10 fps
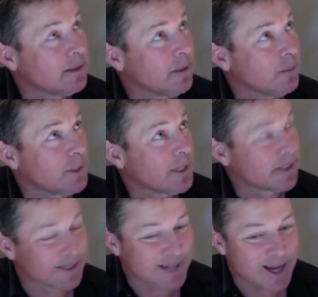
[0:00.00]
which, as
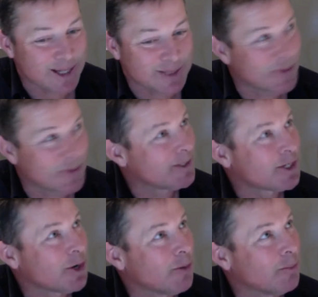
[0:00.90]
I say, is what
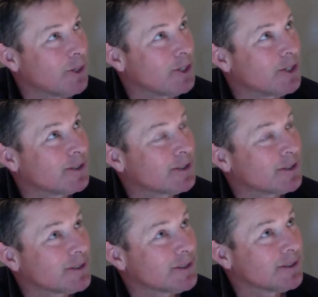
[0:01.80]
Michelle Bridges